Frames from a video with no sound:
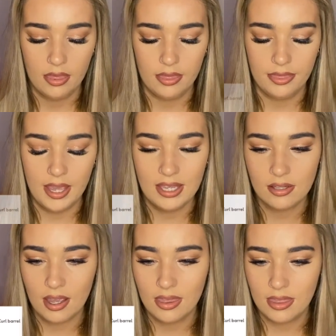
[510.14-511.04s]
This
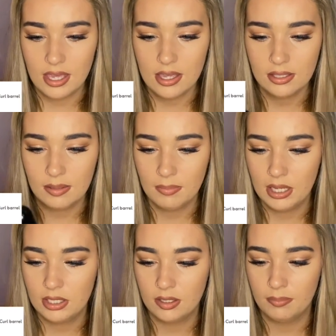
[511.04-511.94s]
I think is the
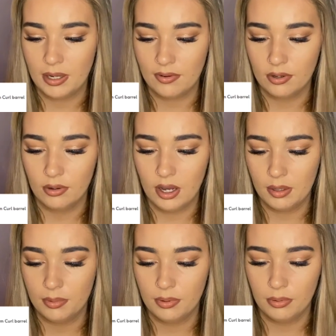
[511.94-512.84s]
medium barrel. I
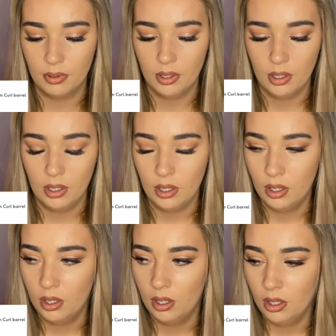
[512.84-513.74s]
will
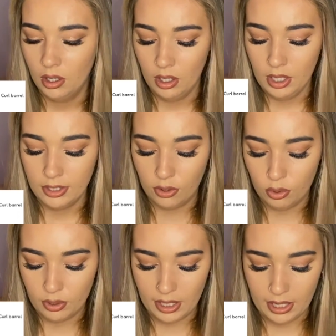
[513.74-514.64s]

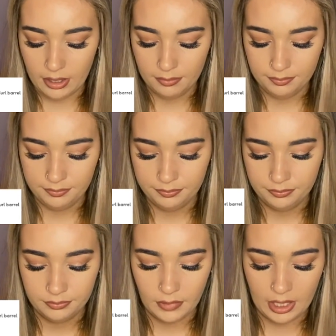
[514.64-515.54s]
Google it
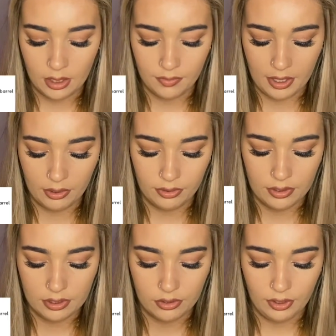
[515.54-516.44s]
and I'll write it on the
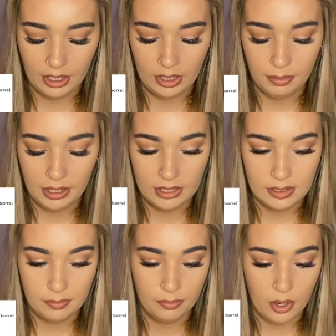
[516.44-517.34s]
screen, but it's
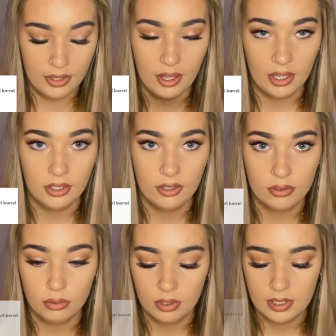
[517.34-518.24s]
the one that I use
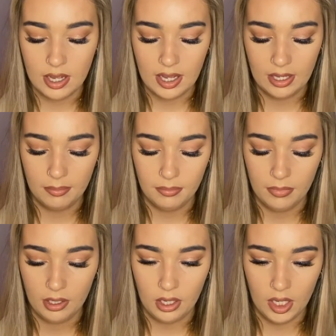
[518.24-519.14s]
all the time.
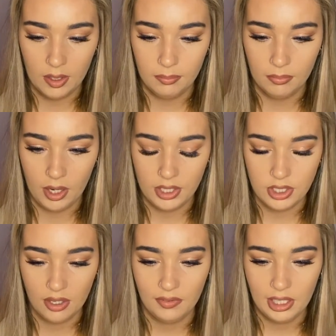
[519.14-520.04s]
I
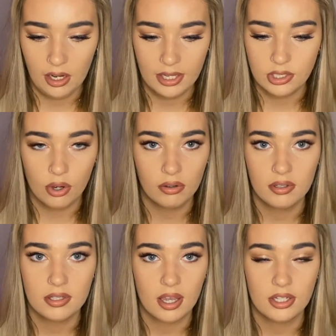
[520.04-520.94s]
don't really like
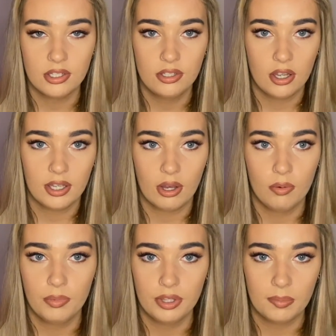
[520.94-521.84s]
tongs, I just don't get
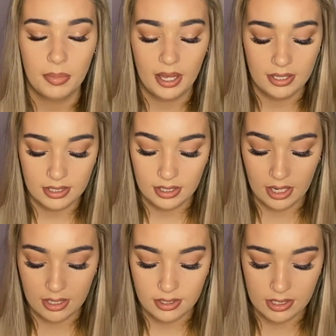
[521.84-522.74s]
on with them
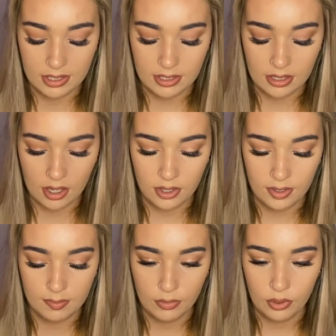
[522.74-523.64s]
personally, so this is something that I
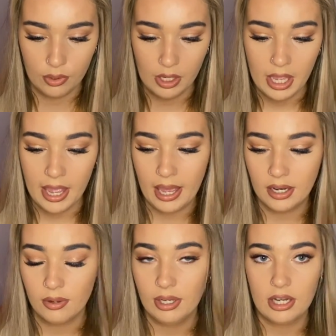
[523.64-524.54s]
use more. And
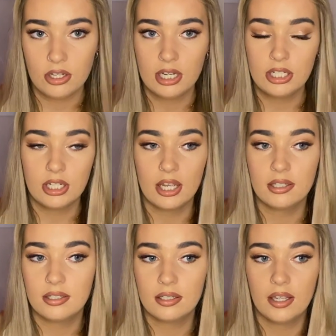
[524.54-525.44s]
I literally
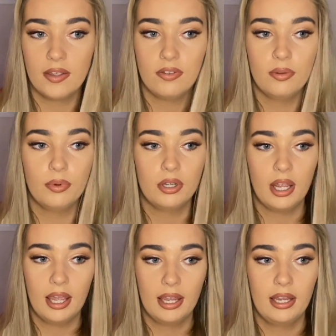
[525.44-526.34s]
just, if you want
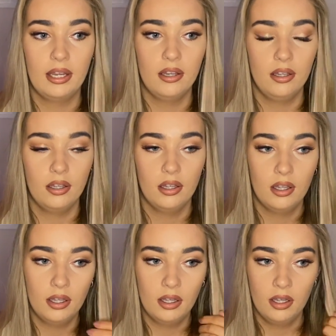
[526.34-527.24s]
a
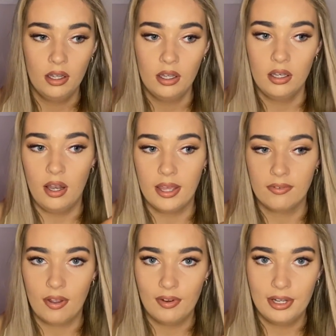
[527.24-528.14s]
like
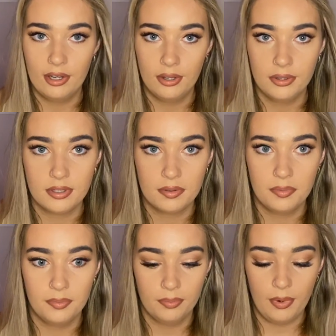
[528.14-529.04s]
very loose
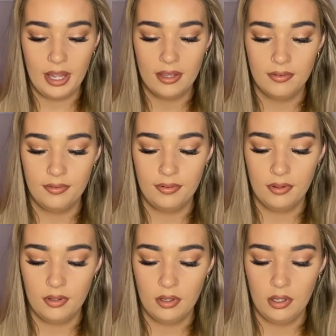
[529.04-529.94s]
wave
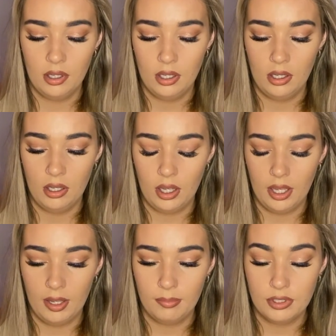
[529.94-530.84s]

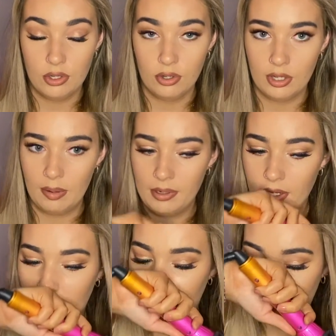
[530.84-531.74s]
tutorial, let me
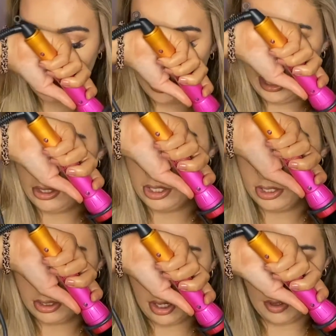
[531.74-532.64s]
know, but I literally
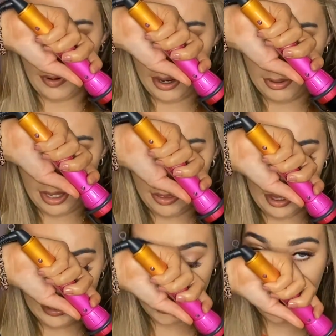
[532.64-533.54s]
just go around like
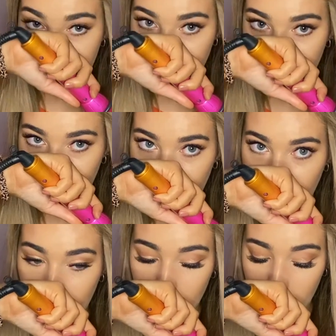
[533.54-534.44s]
this at the
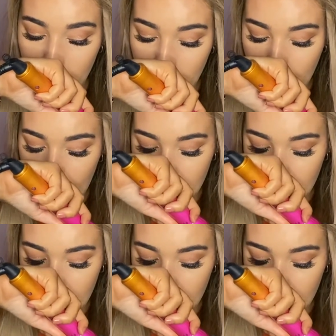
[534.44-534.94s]
bottom and